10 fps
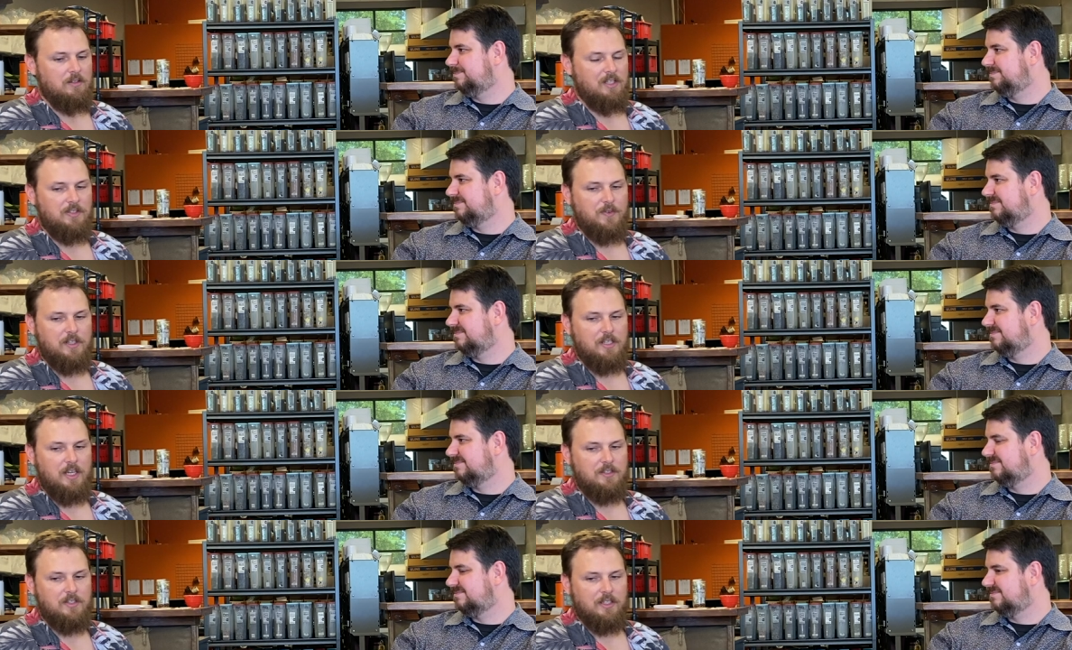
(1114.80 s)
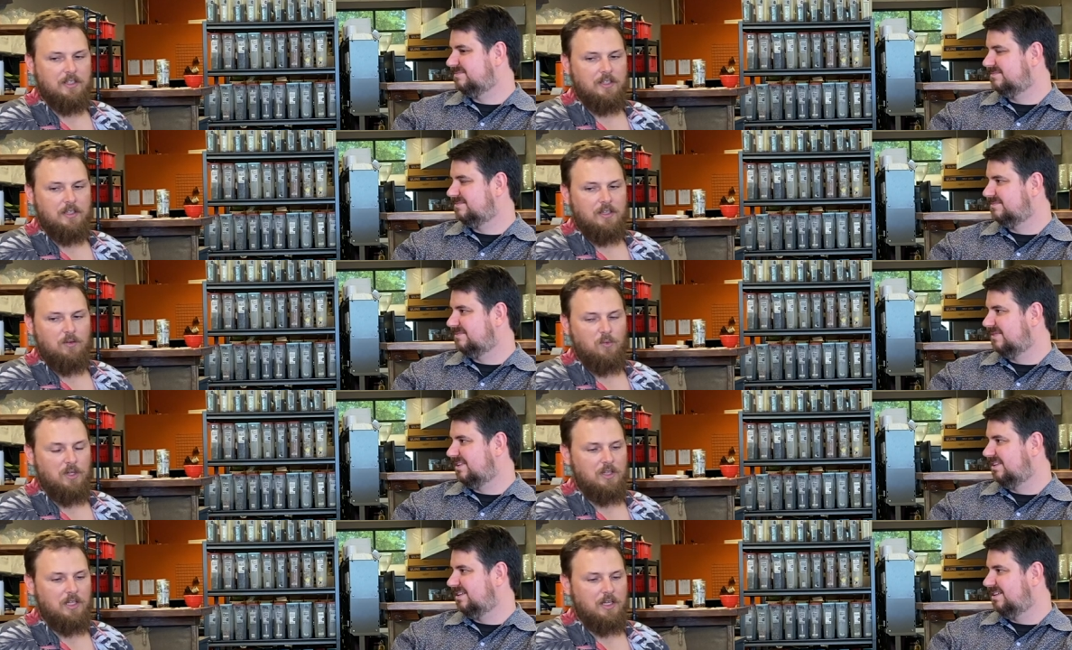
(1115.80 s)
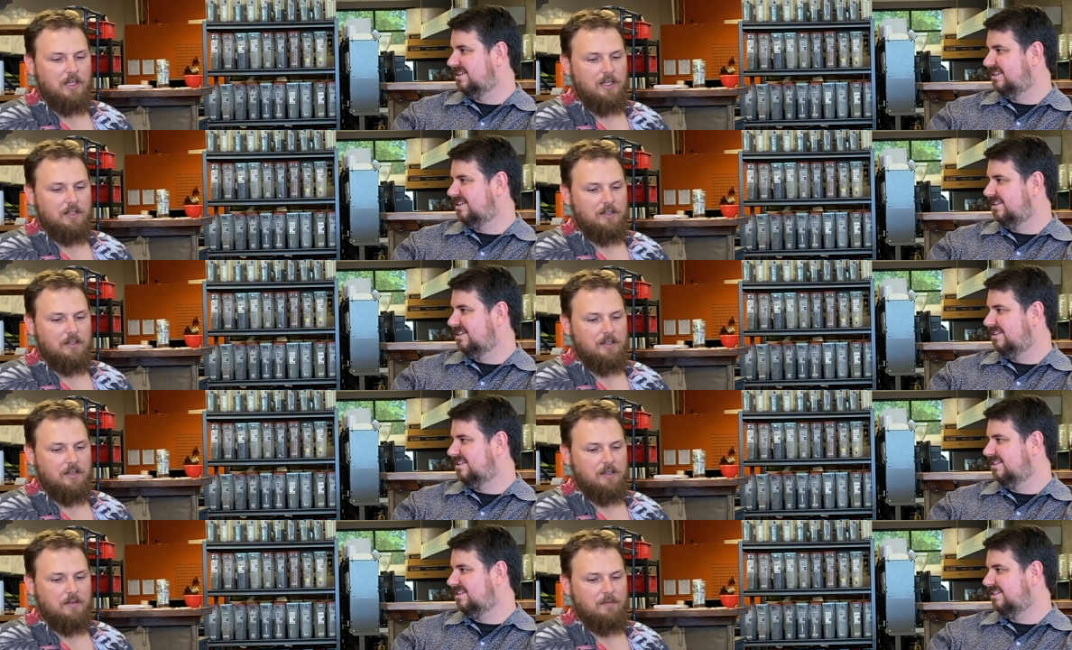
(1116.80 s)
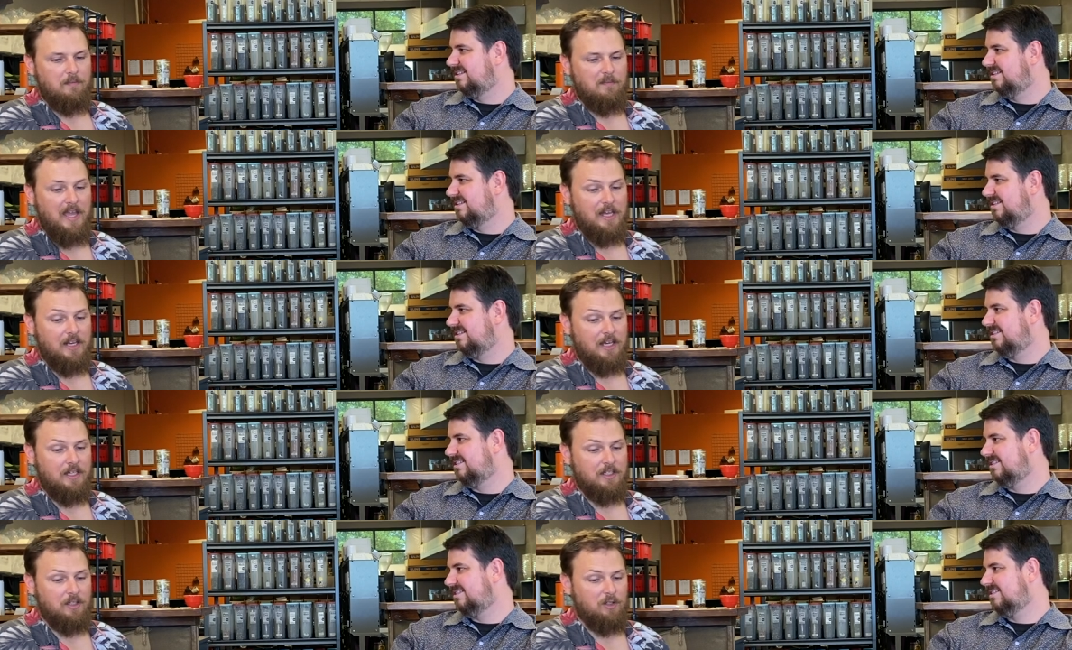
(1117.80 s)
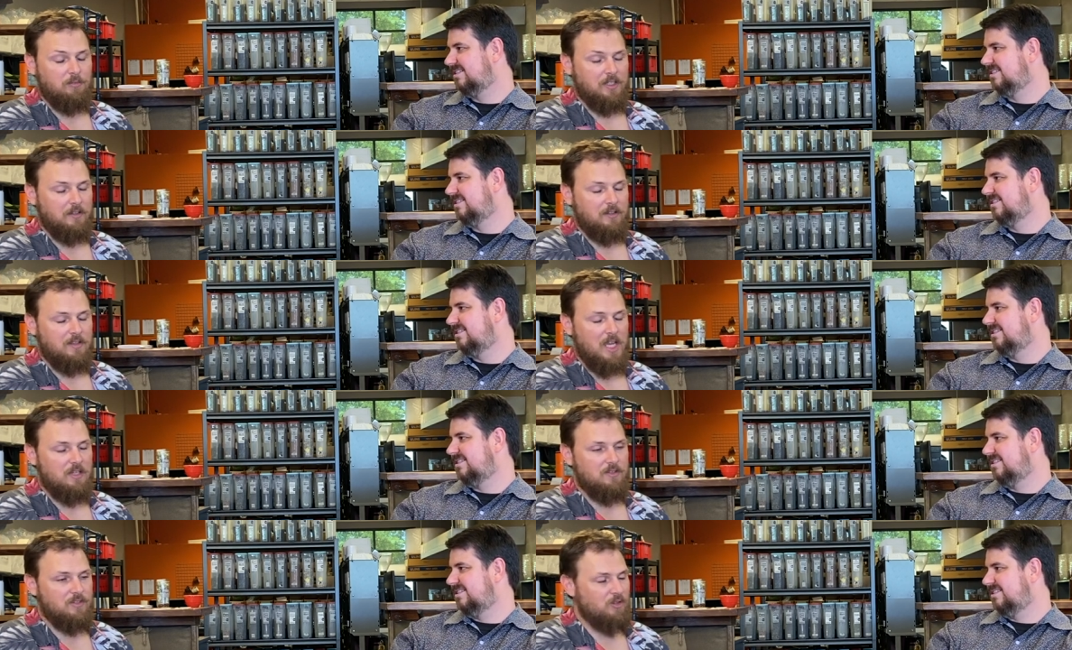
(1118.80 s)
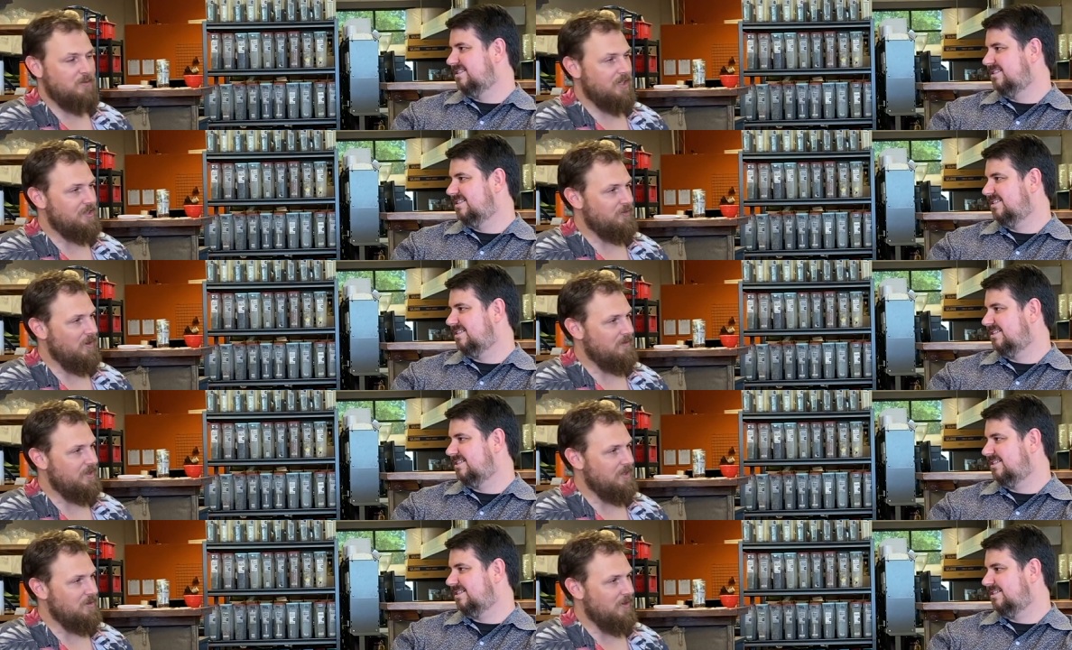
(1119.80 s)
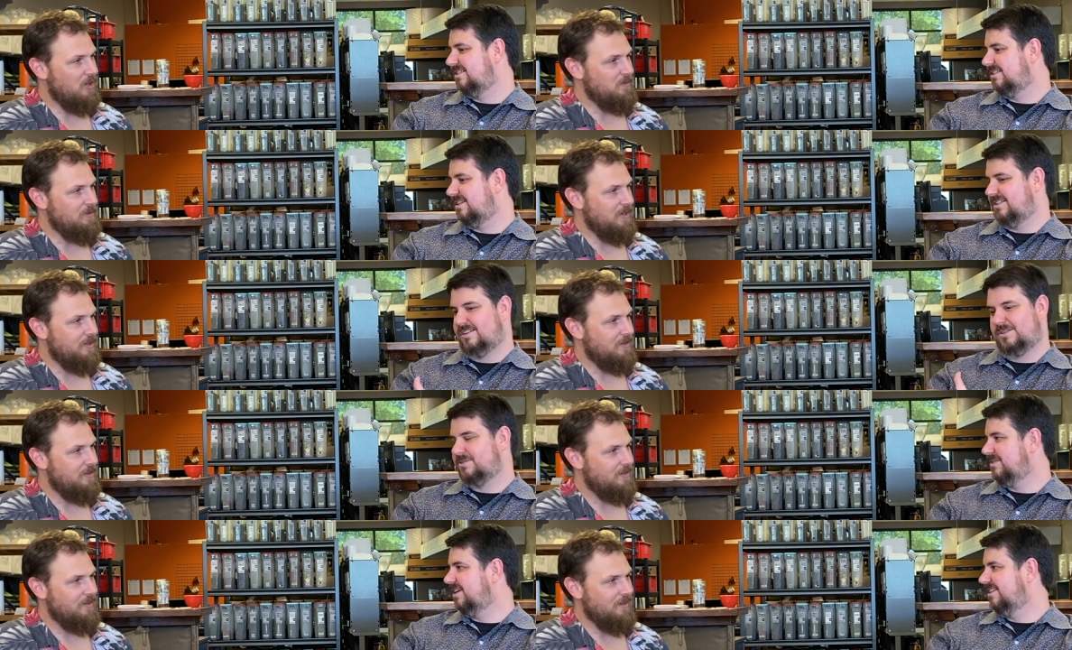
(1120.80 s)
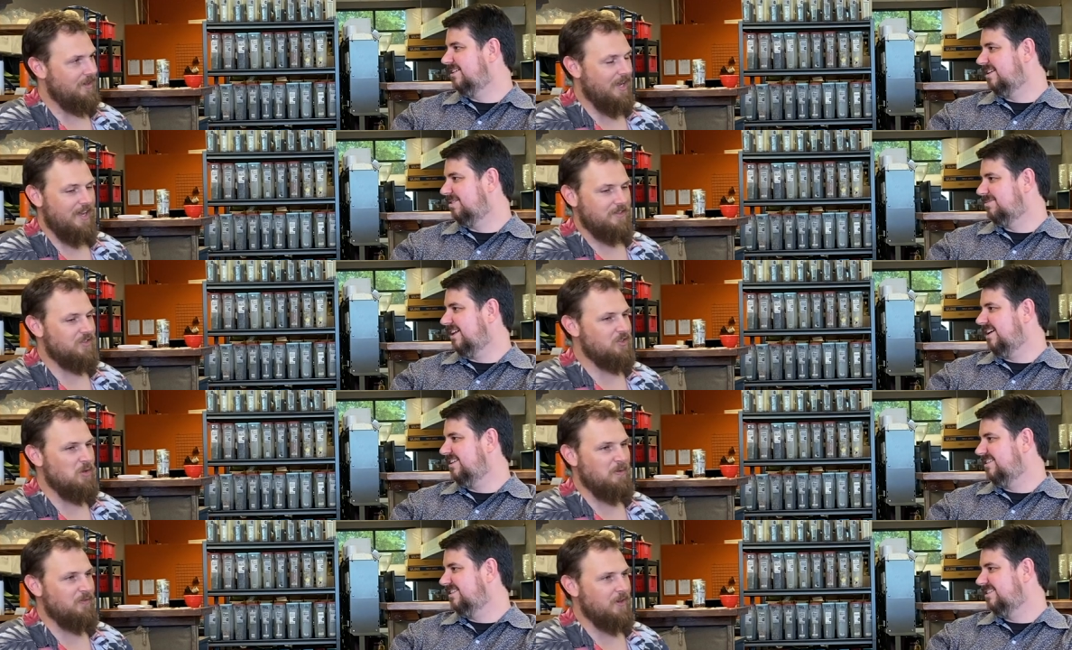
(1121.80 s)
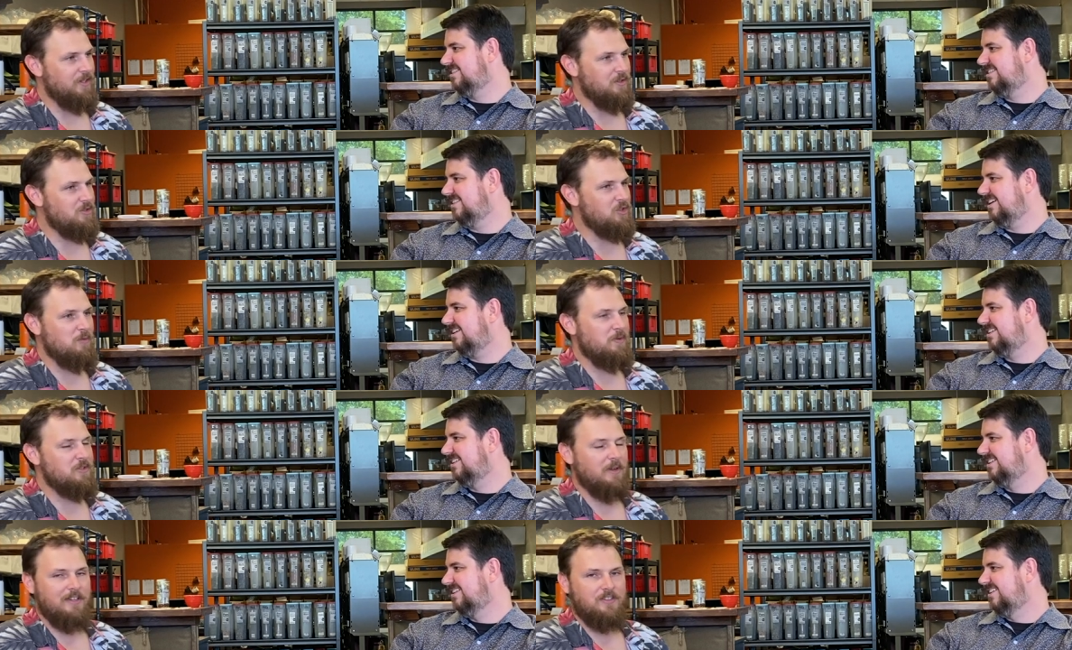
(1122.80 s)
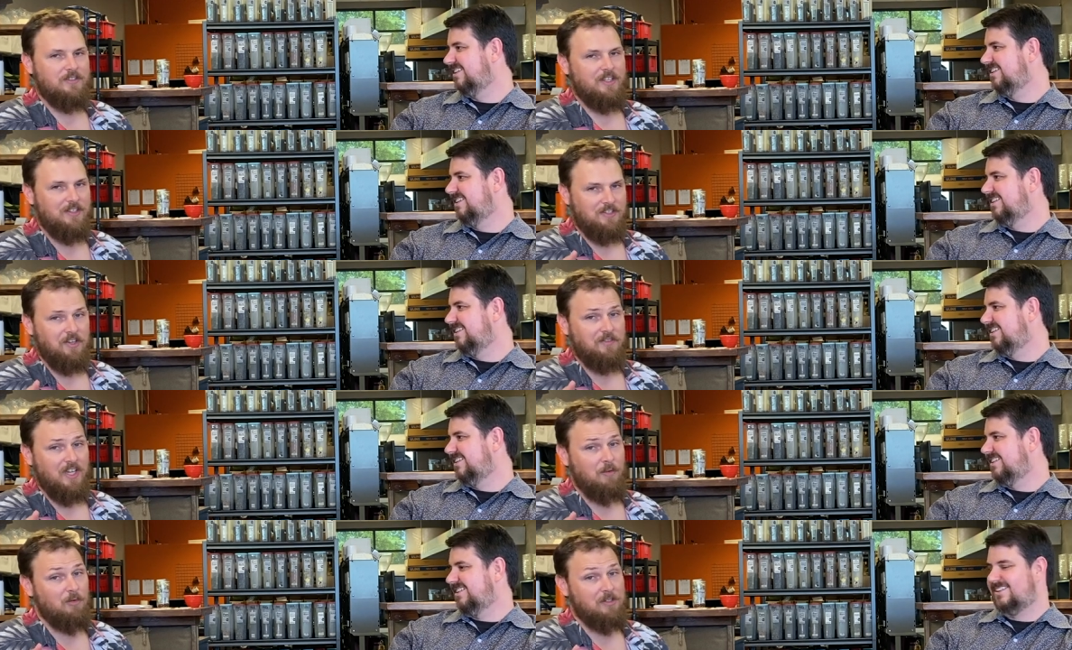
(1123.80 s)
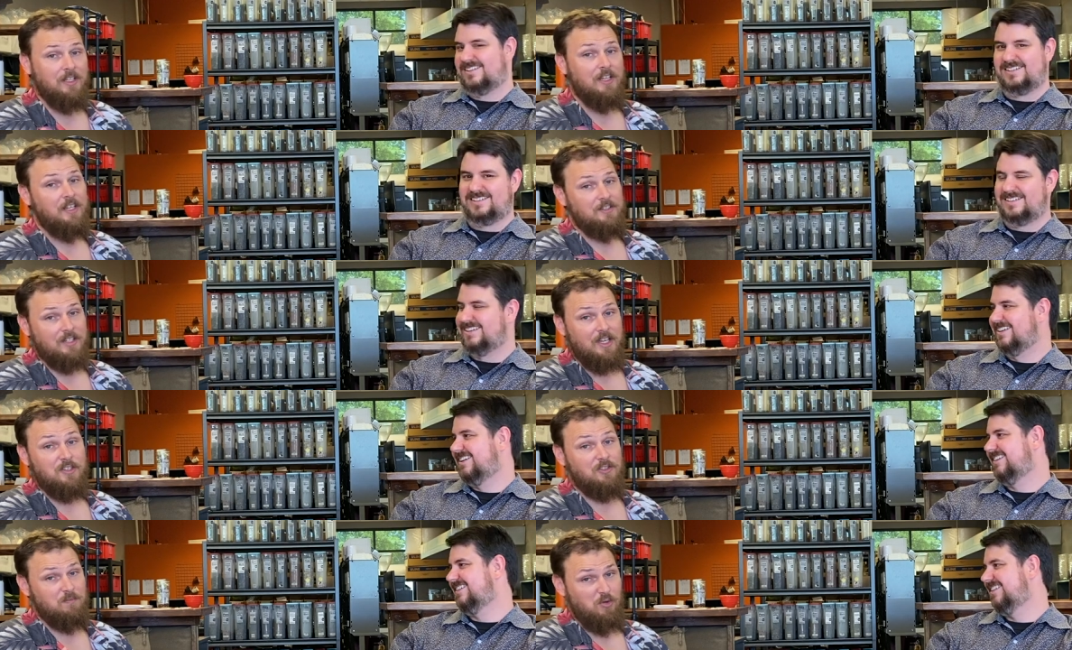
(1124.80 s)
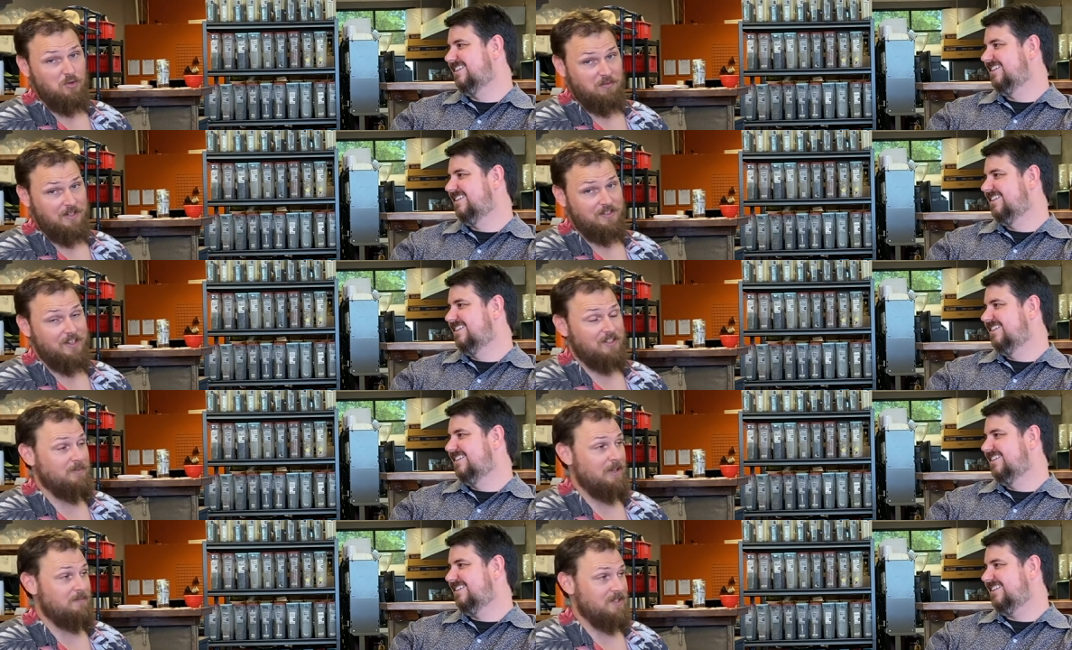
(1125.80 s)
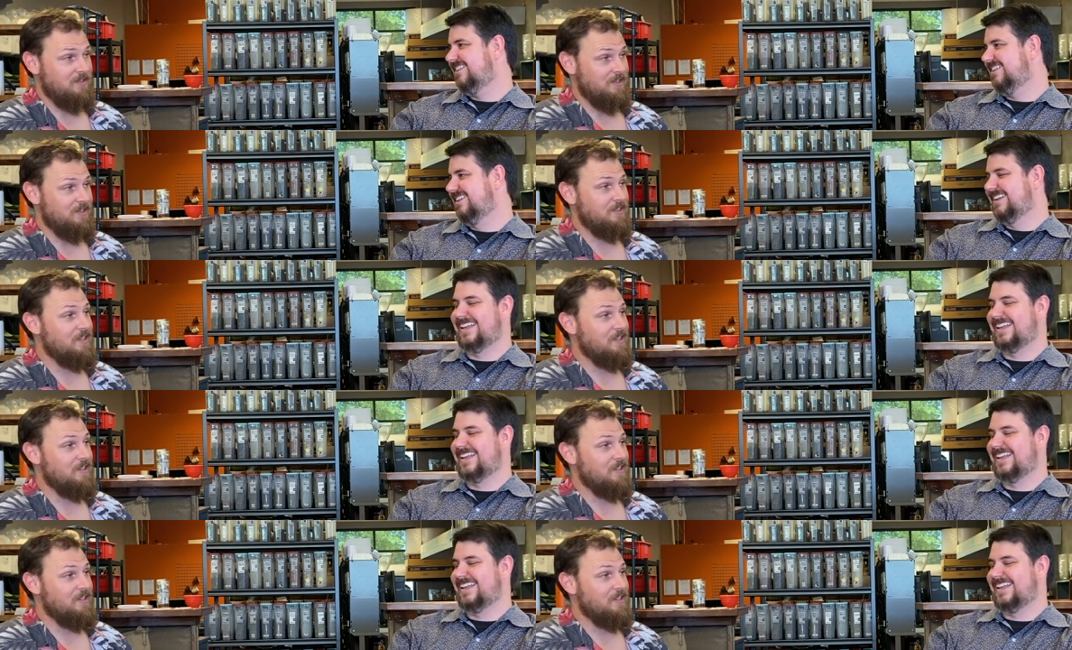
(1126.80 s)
Speaker 1: That's fantastic. Well, uh, Matt, I gotta go, but thank you so much for everything you've helped me oh, with. No, it was fun. Yeah, super fun. You're yeah. super. I said this off camera, but this guy is smooth when he talks about business.